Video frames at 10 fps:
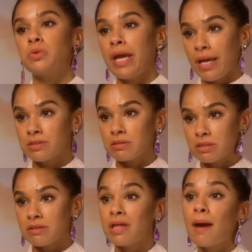handle
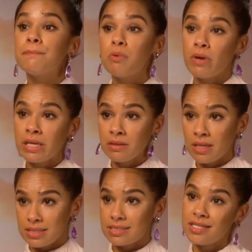it at that point in
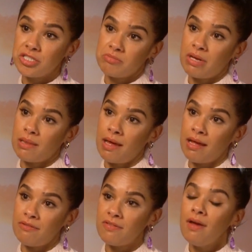that stage in my
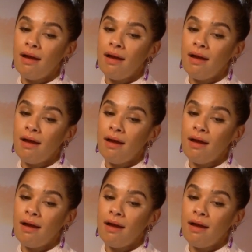life.